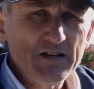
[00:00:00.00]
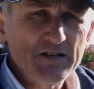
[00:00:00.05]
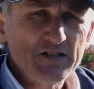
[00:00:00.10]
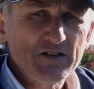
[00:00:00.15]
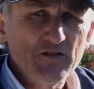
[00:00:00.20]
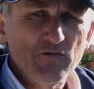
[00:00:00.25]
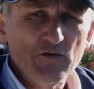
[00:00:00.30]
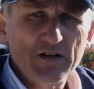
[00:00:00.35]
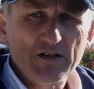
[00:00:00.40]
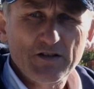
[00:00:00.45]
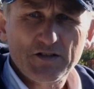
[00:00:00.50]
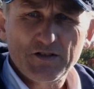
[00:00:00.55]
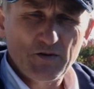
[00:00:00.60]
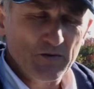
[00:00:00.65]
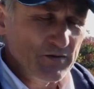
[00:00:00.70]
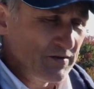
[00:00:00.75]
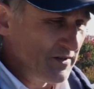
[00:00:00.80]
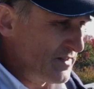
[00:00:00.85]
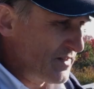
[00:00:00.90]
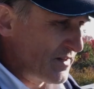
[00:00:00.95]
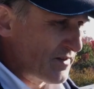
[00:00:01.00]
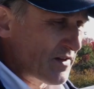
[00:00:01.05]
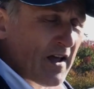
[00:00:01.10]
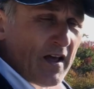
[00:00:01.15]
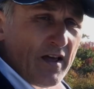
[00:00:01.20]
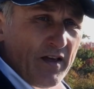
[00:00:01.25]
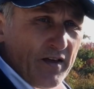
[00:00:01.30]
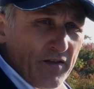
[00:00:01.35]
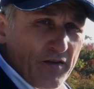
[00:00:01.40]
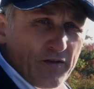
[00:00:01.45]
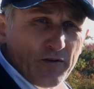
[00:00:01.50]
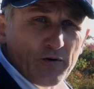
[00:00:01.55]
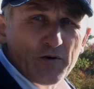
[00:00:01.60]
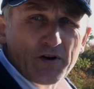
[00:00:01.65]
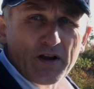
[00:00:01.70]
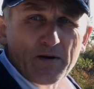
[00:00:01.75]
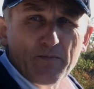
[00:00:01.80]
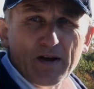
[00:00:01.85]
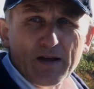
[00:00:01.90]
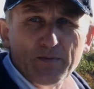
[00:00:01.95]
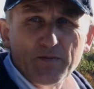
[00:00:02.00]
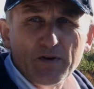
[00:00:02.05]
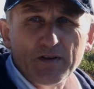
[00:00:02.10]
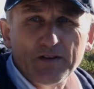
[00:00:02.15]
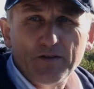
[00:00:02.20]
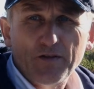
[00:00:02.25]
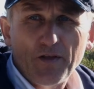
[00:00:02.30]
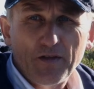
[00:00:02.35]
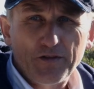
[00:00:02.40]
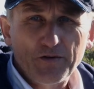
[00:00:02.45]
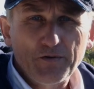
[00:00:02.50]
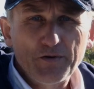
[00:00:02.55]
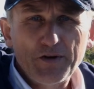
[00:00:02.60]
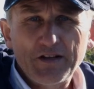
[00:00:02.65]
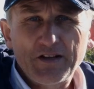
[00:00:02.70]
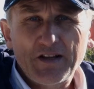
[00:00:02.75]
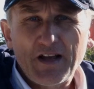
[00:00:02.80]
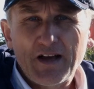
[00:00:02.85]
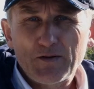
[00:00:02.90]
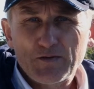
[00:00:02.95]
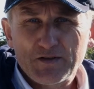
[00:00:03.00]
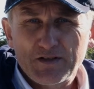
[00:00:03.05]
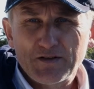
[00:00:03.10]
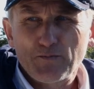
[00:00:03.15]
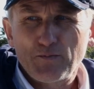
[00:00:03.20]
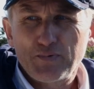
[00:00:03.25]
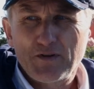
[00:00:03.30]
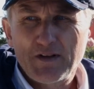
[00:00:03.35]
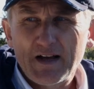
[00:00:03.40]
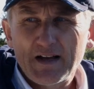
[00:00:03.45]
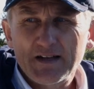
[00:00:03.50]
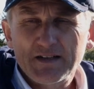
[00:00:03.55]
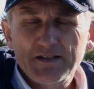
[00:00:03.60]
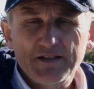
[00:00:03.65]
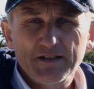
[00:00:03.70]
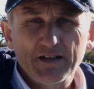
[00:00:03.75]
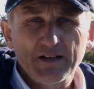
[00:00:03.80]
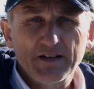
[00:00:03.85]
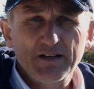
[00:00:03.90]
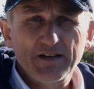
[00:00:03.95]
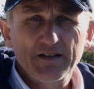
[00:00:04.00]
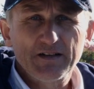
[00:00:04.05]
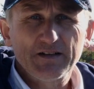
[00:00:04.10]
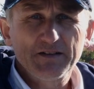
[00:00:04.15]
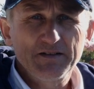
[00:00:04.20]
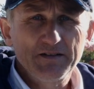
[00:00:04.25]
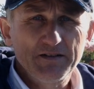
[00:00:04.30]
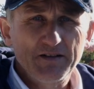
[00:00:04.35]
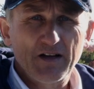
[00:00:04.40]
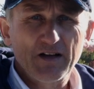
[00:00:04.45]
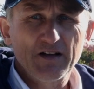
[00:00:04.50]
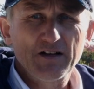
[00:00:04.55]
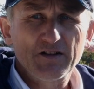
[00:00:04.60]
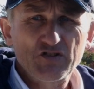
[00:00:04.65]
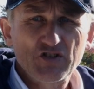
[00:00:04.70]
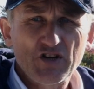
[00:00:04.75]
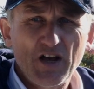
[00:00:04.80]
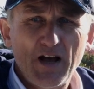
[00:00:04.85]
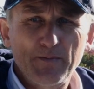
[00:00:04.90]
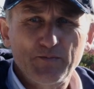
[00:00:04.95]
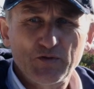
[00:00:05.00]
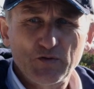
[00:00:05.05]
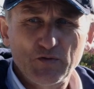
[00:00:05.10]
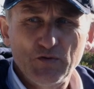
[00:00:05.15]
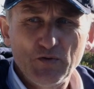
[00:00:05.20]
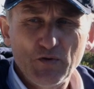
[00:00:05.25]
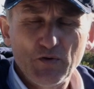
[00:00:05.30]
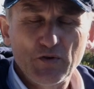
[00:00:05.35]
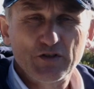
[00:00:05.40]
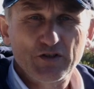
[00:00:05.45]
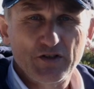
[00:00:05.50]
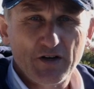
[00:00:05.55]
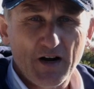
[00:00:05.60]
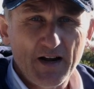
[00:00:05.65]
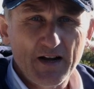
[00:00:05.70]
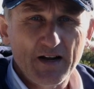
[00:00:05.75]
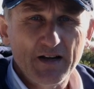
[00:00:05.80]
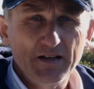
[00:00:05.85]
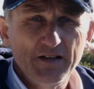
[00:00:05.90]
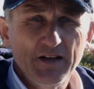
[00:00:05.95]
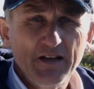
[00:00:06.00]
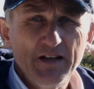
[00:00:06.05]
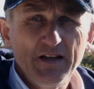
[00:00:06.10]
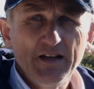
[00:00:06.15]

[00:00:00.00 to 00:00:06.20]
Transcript: square. So this is 30, maybe 30,000 plus job to do it right.